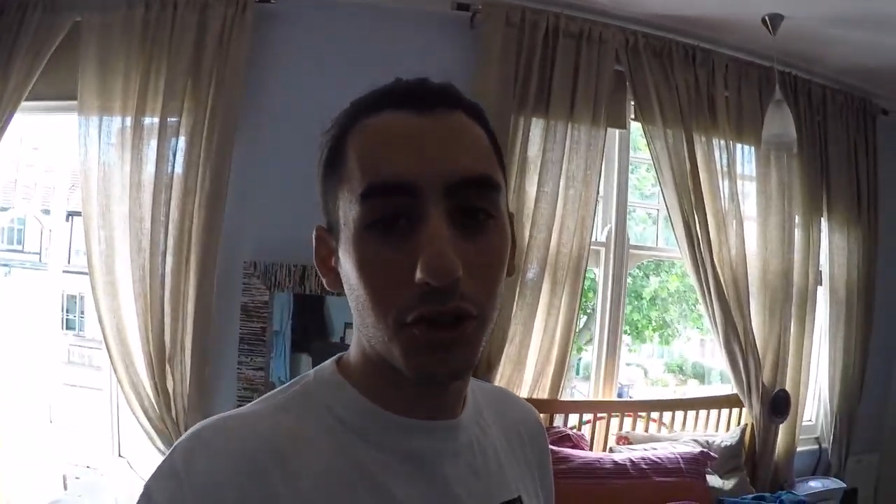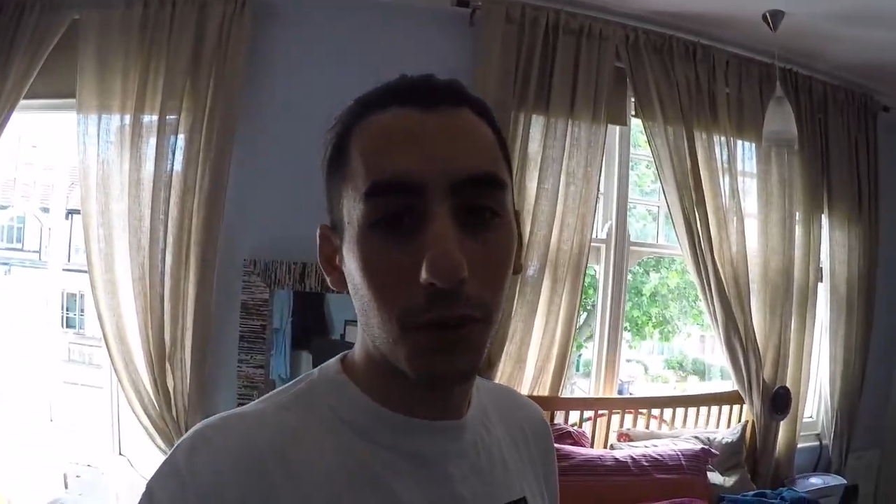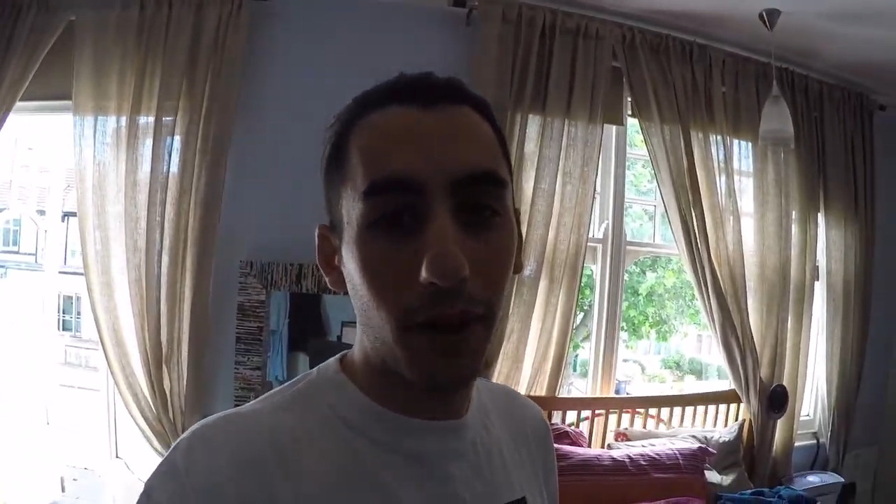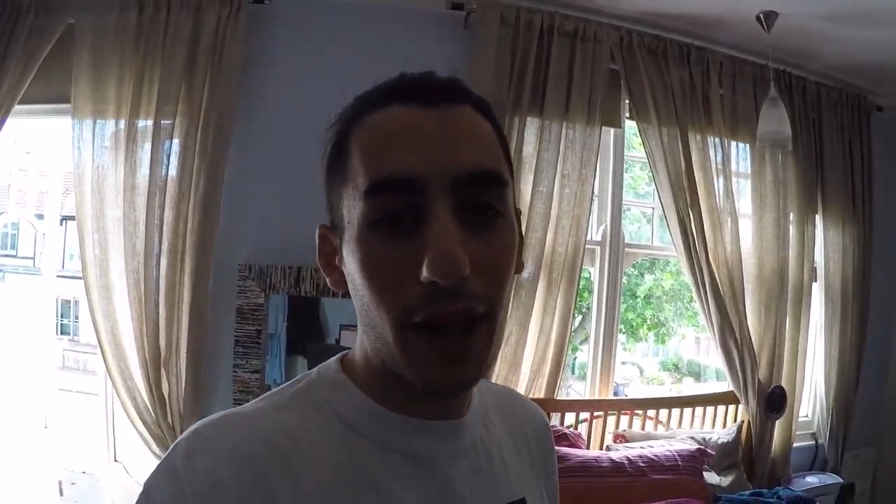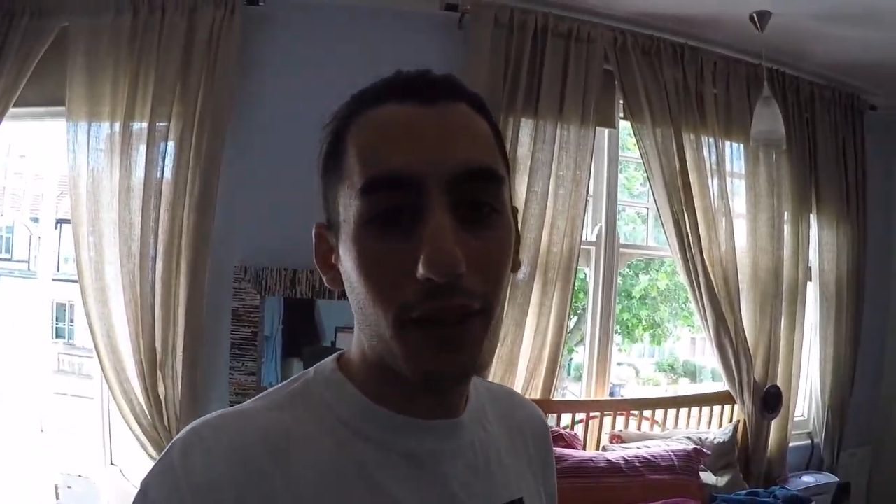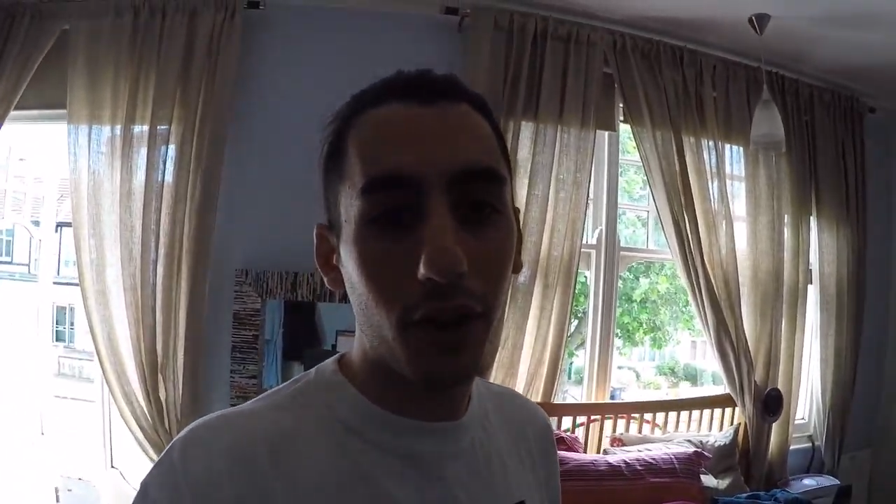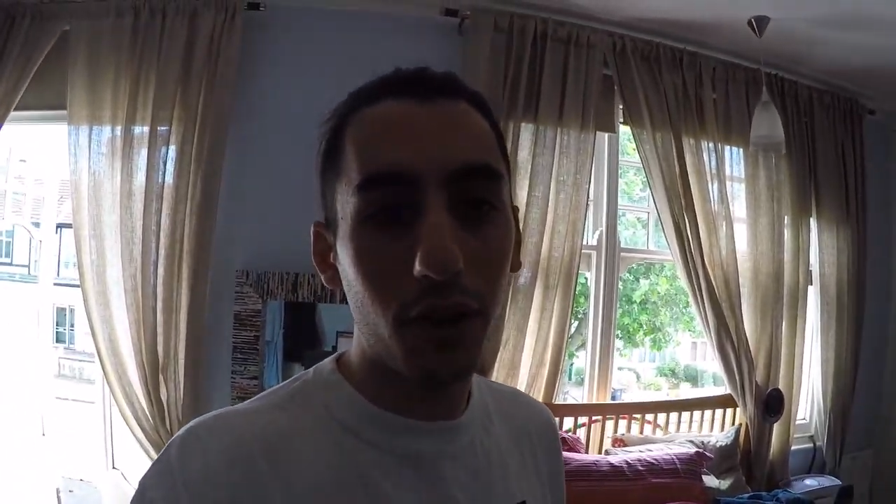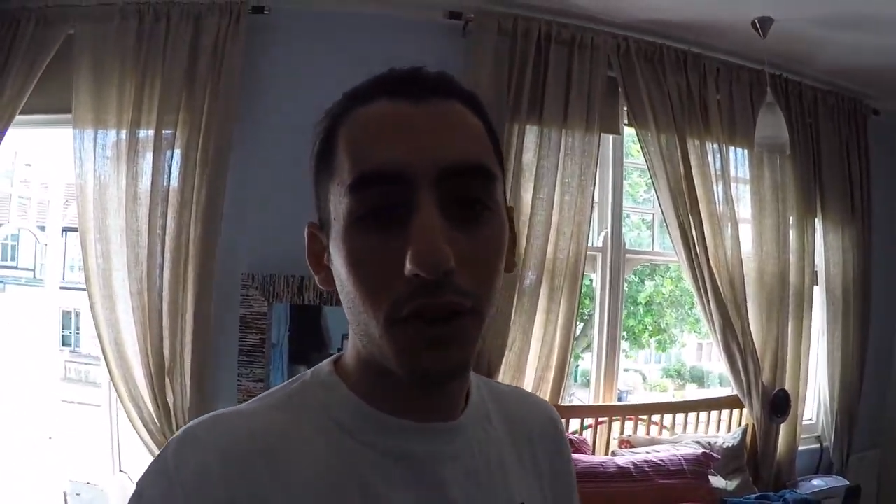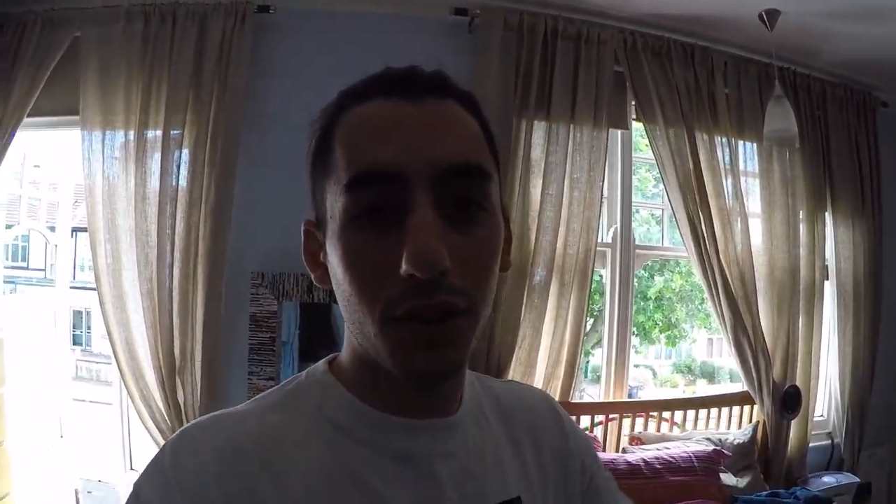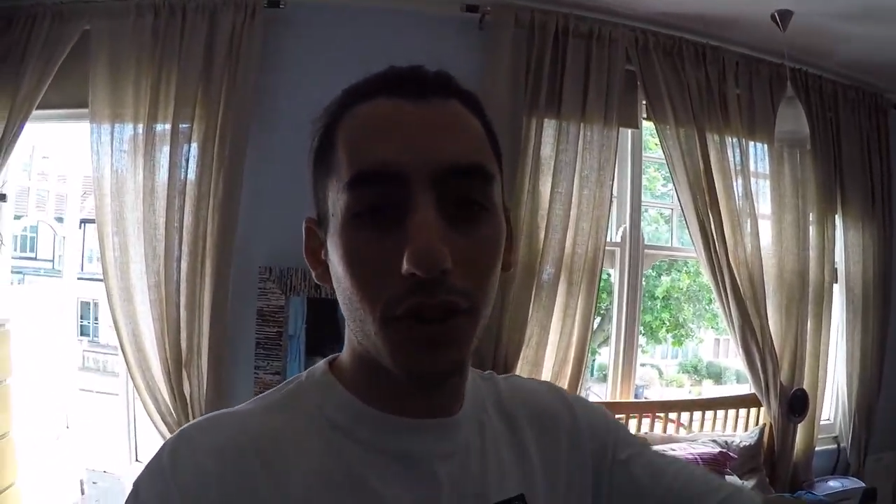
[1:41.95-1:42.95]
in the plan
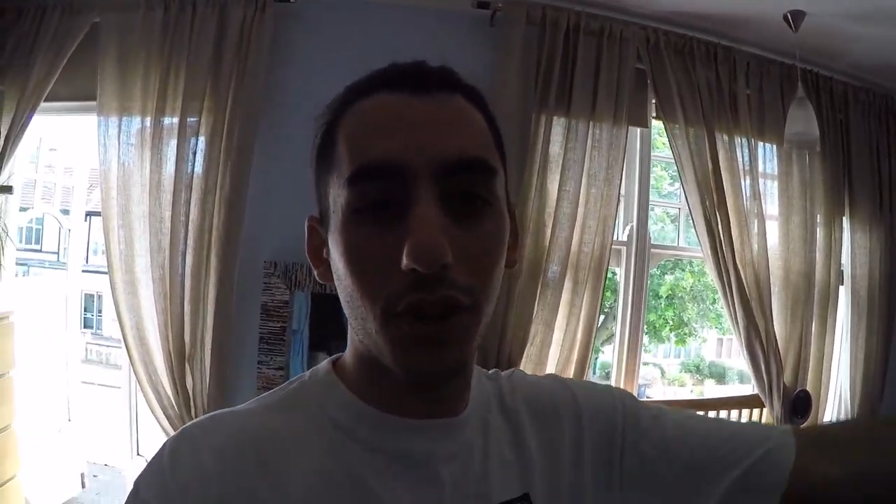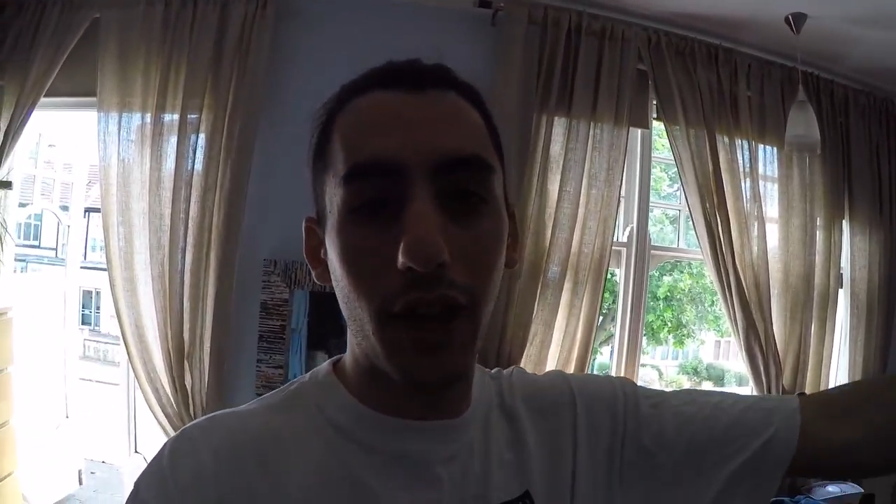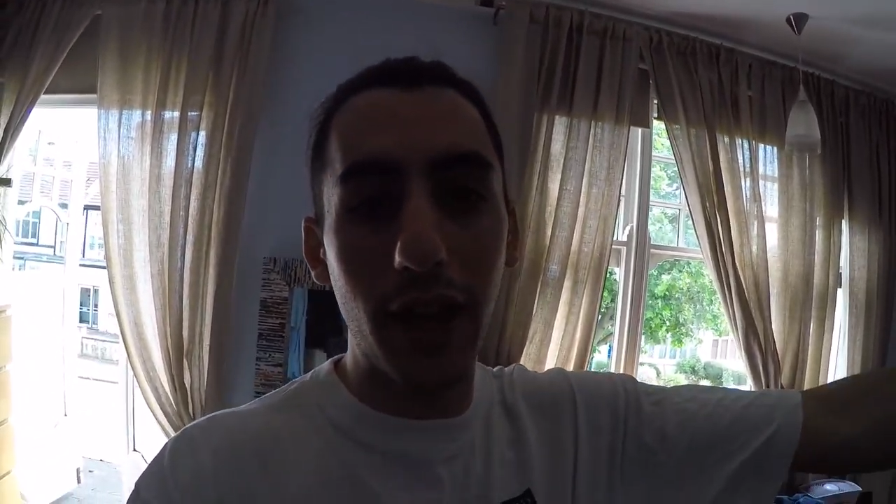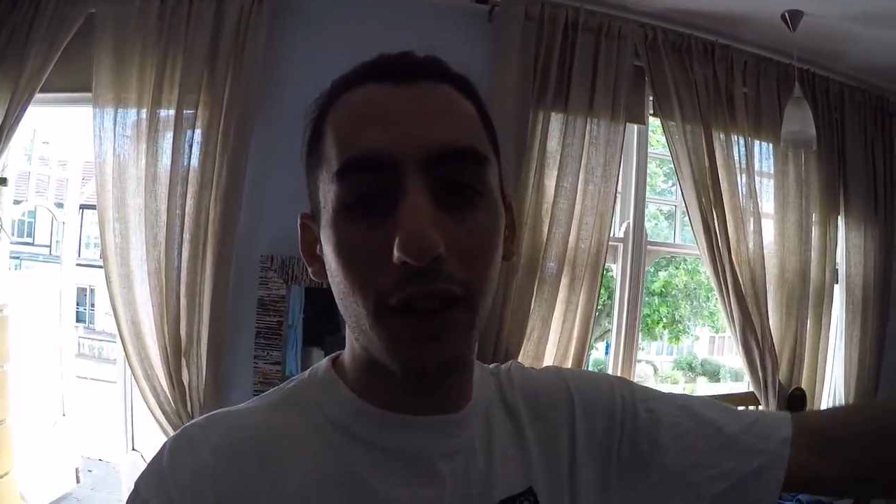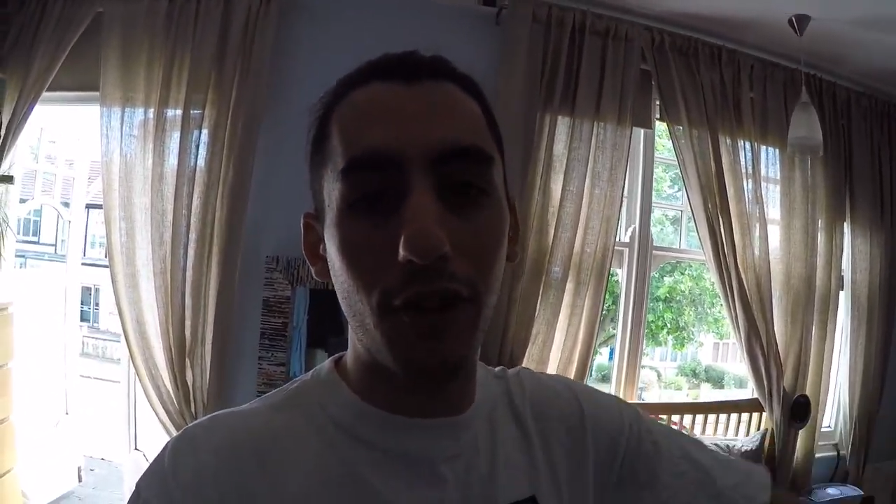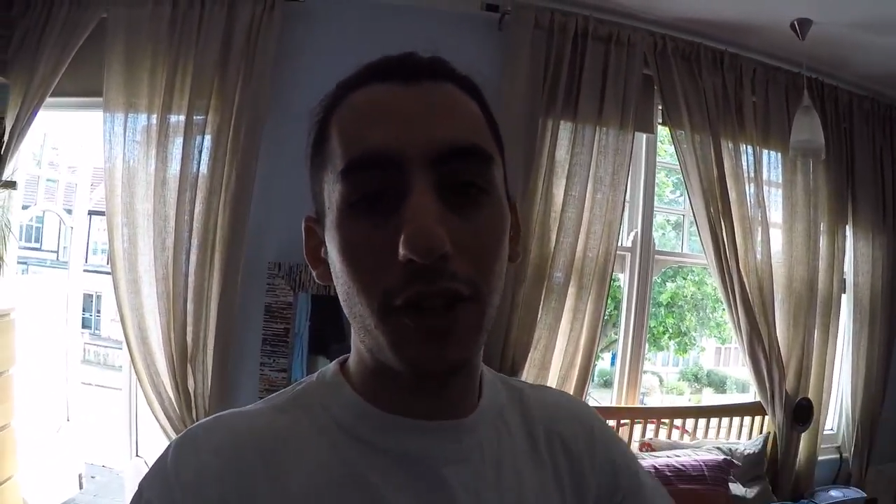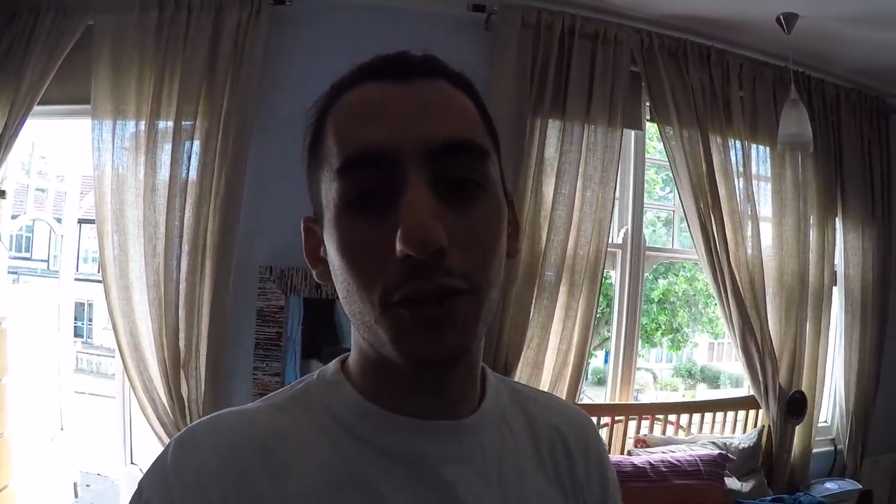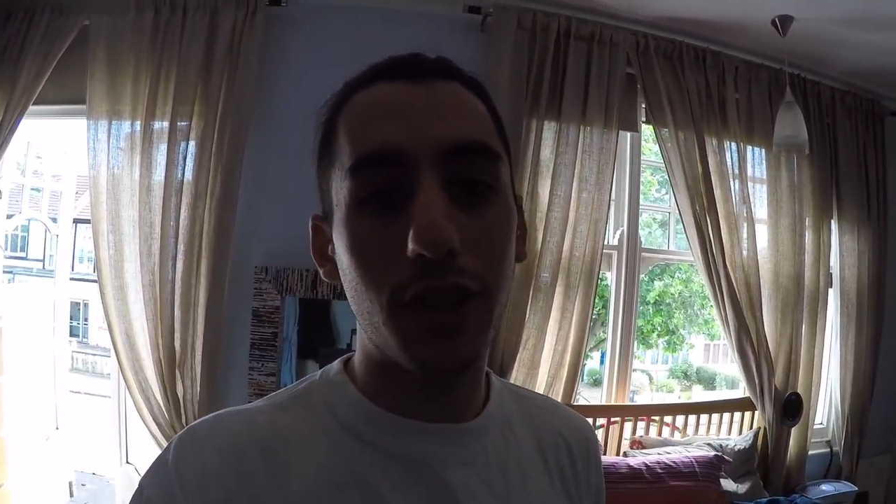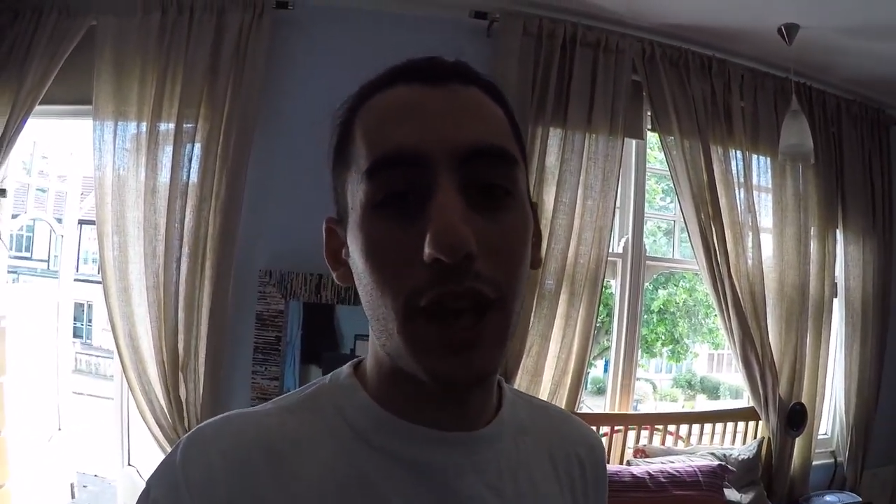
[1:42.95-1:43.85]
though, got a henna of Rachel's